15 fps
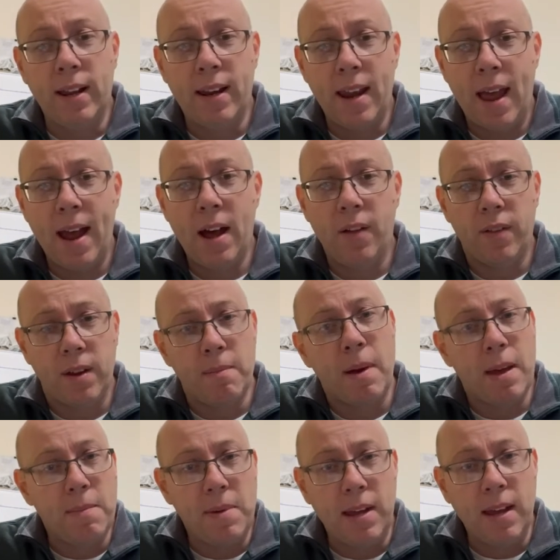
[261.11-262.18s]
and now they
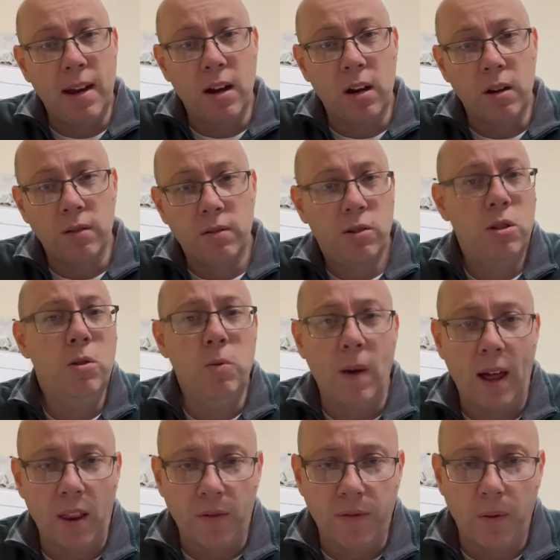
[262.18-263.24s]
may be here two
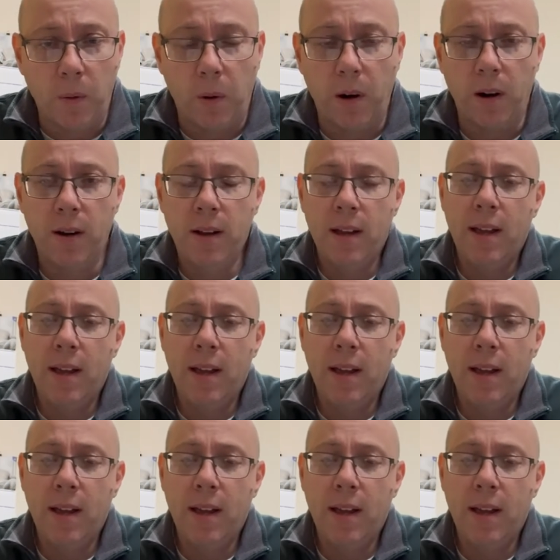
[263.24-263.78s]
out of four.